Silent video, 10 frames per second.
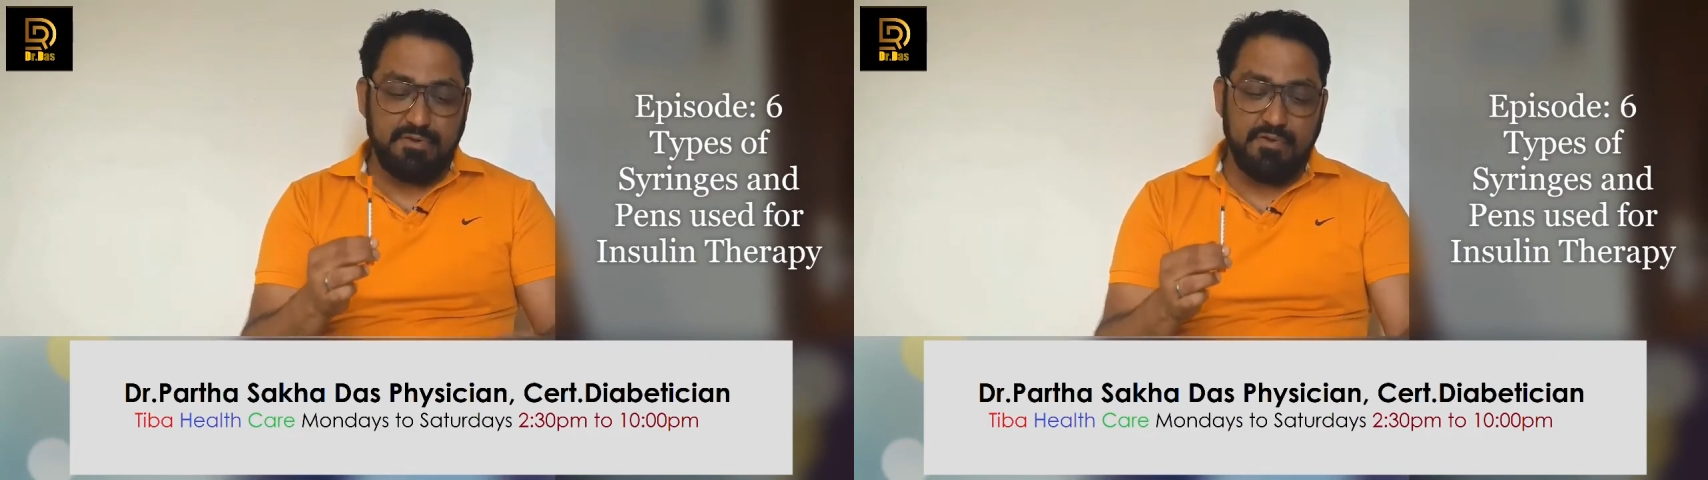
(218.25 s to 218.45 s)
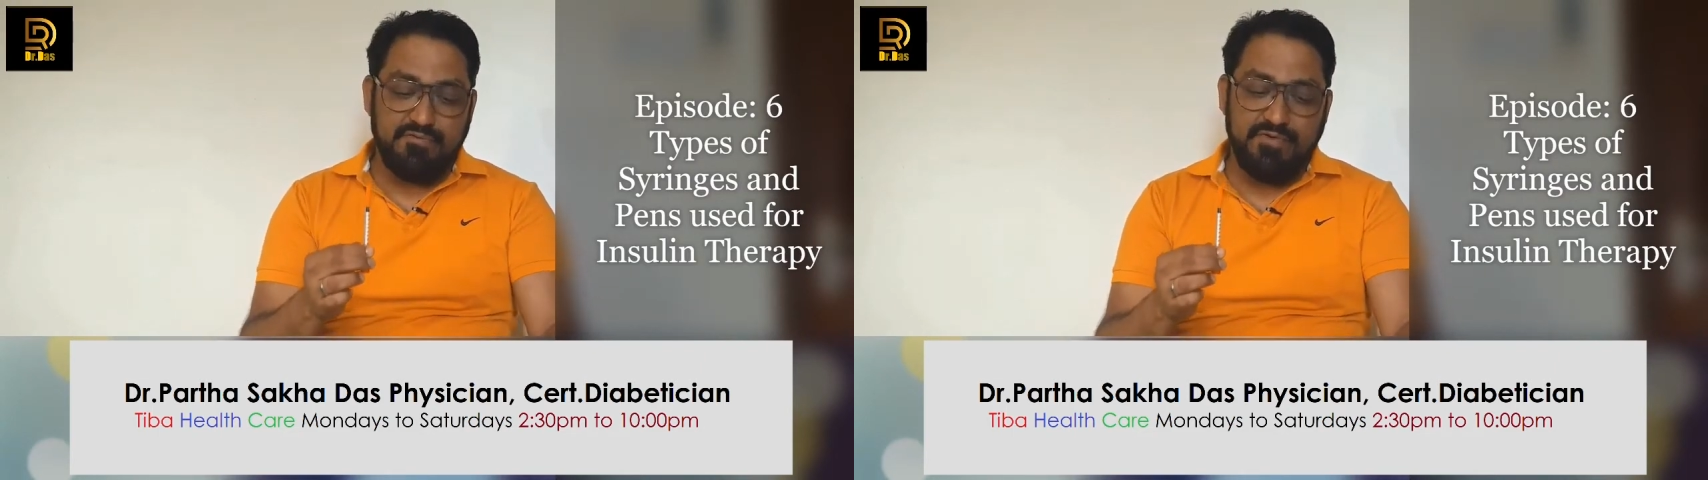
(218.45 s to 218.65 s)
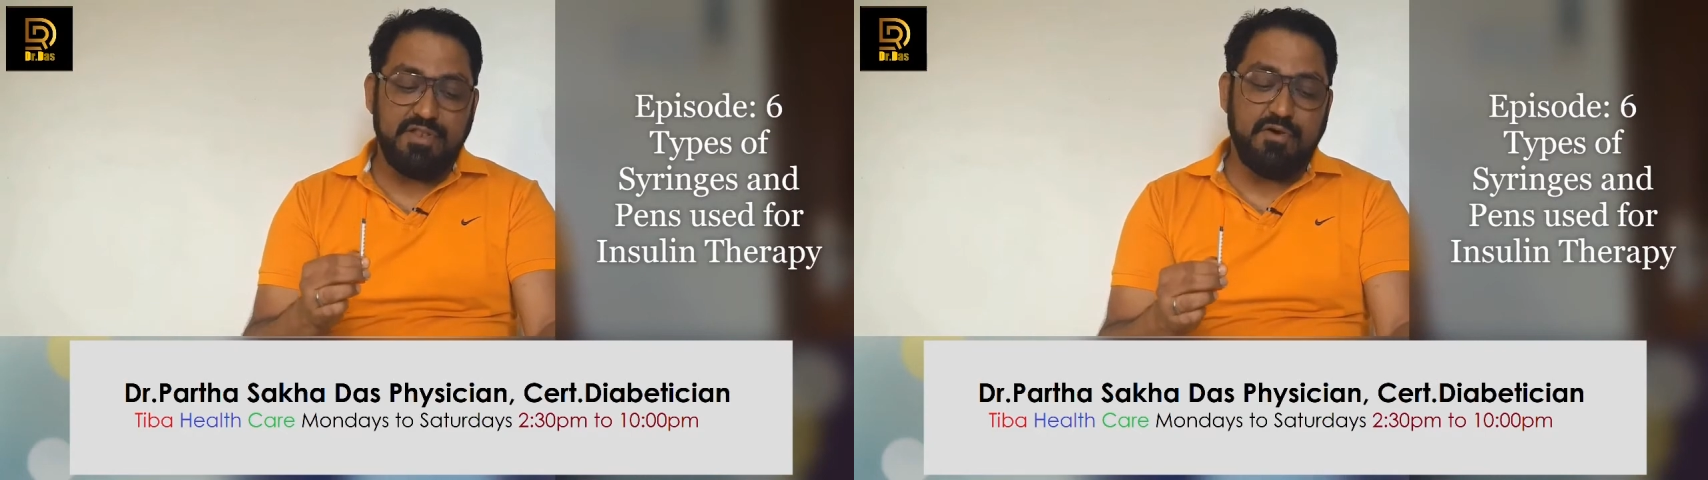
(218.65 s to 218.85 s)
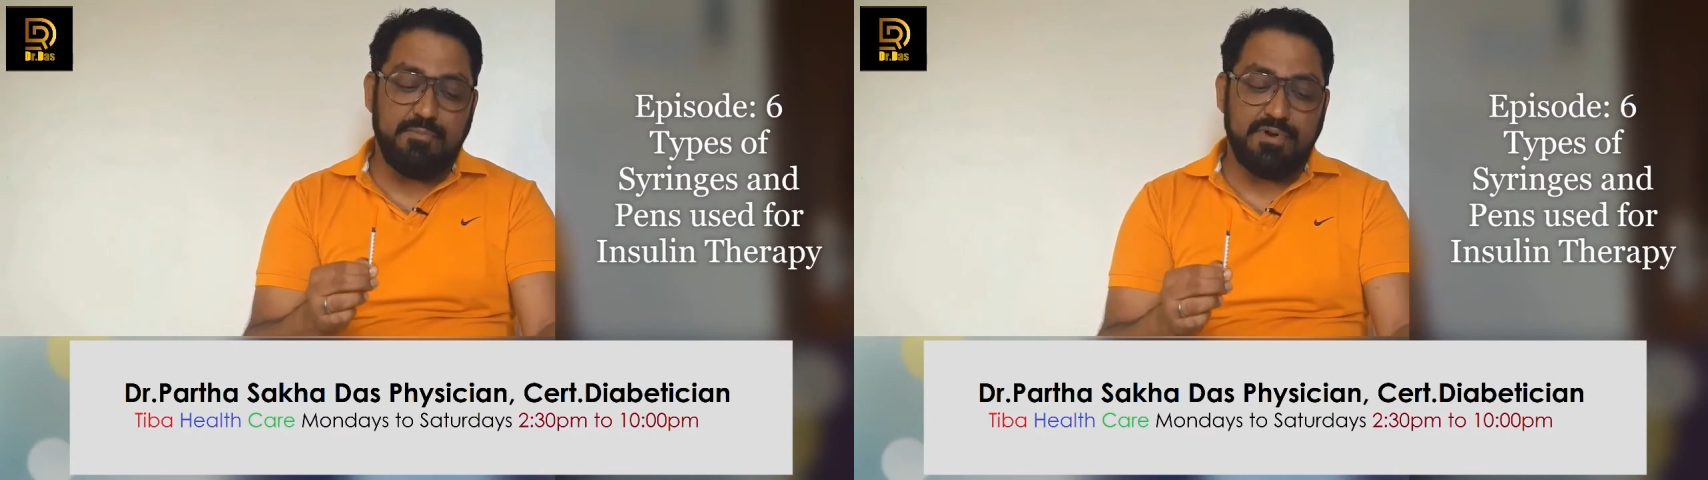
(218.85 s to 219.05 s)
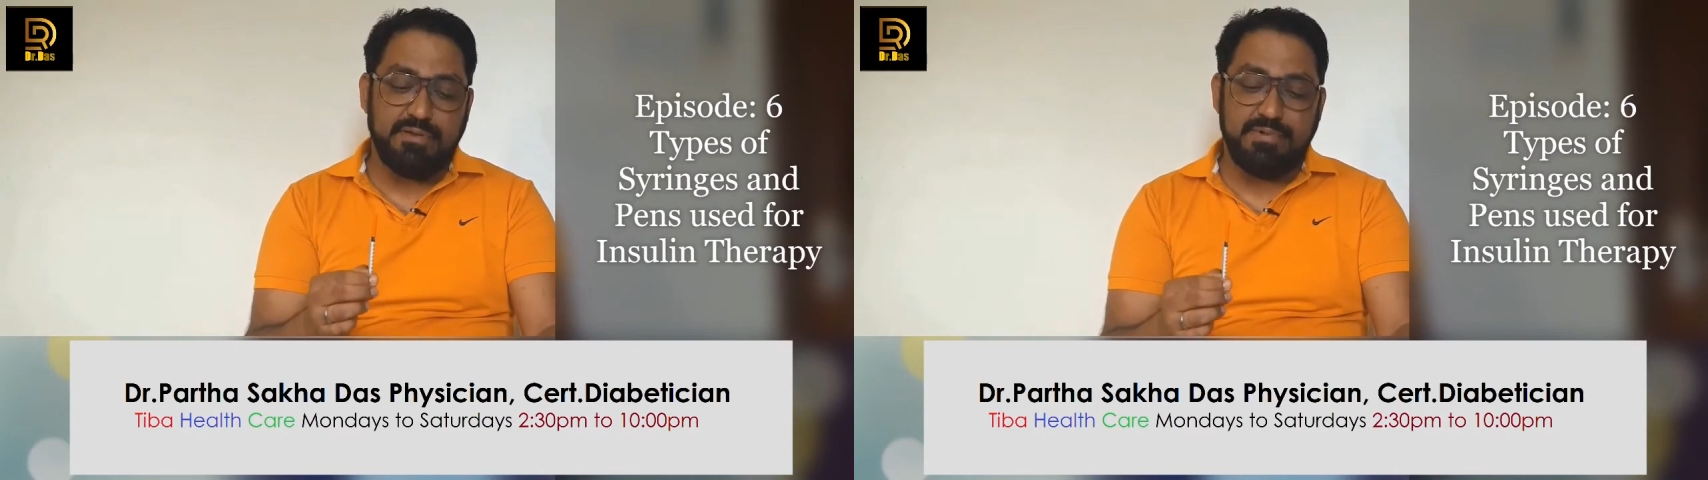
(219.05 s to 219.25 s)
don't feel
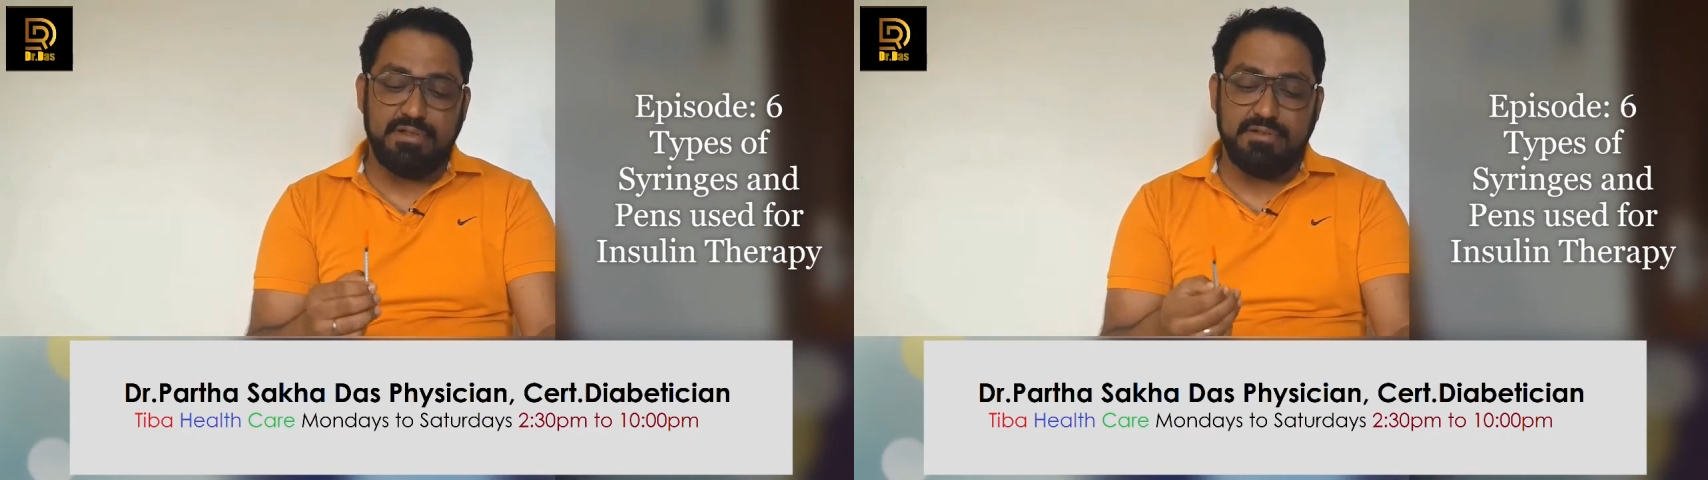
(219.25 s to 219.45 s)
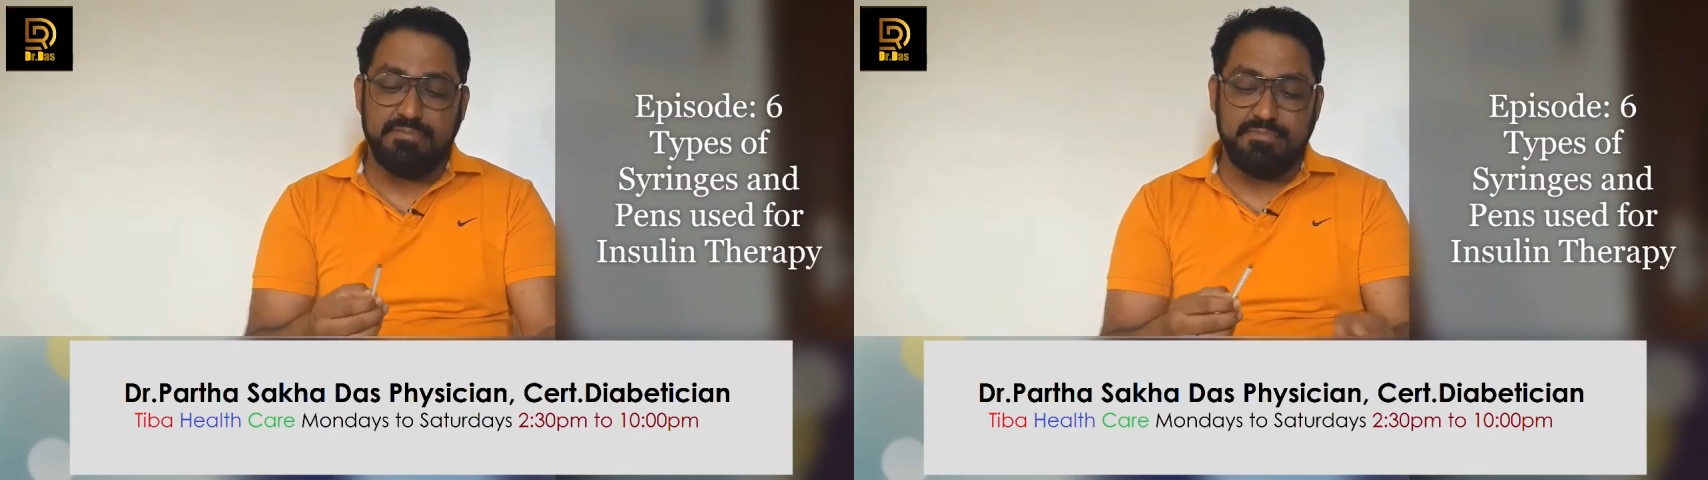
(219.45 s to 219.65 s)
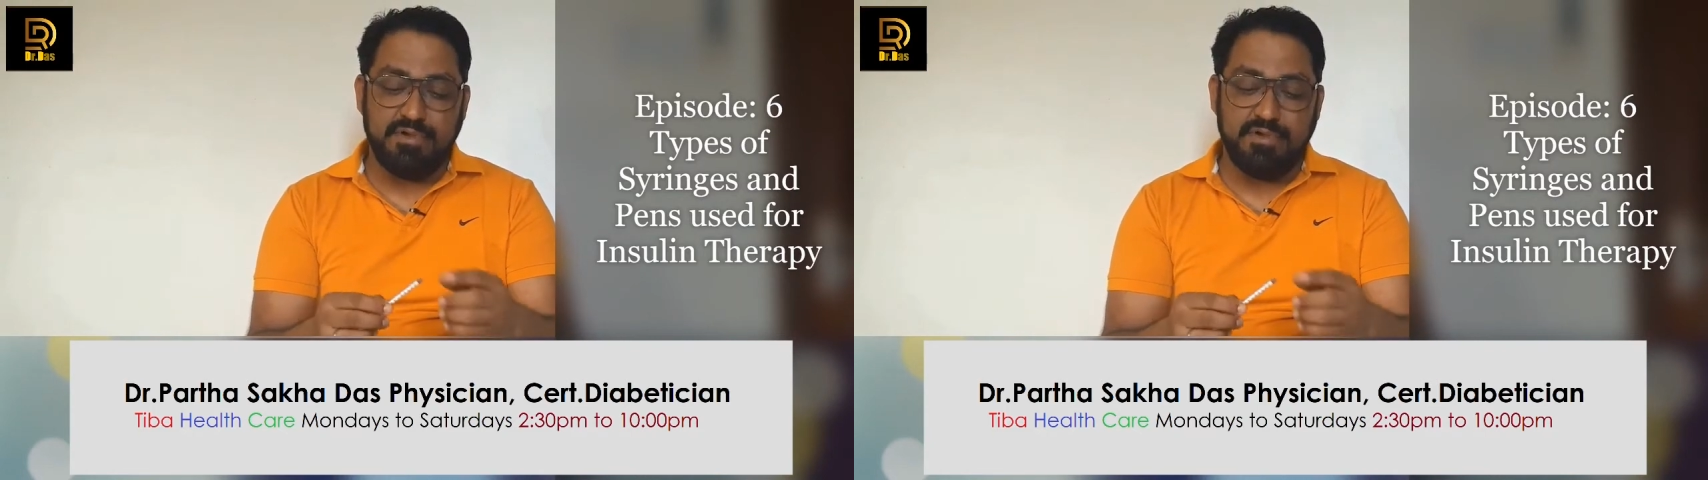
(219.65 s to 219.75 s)
comfortable